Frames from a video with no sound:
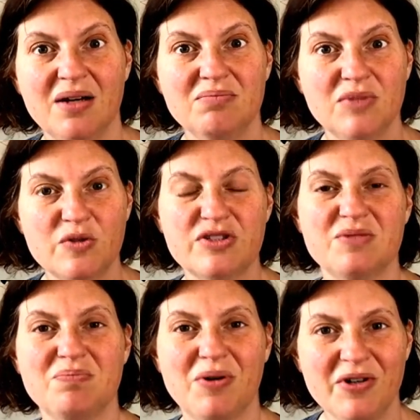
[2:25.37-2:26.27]
Most
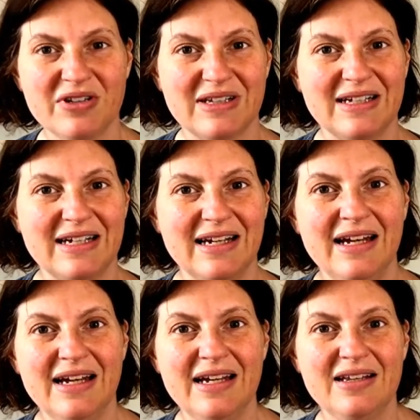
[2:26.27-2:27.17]
importantly,
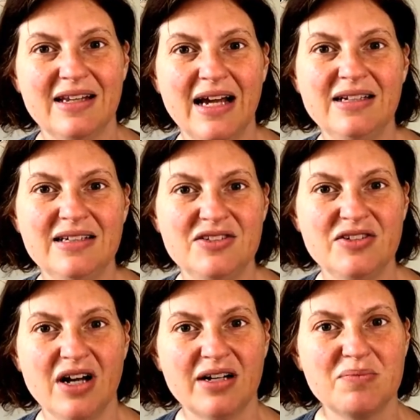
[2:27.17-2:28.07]
he let his
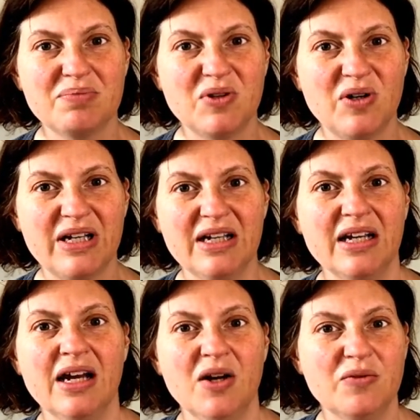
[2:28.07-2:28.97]
young employee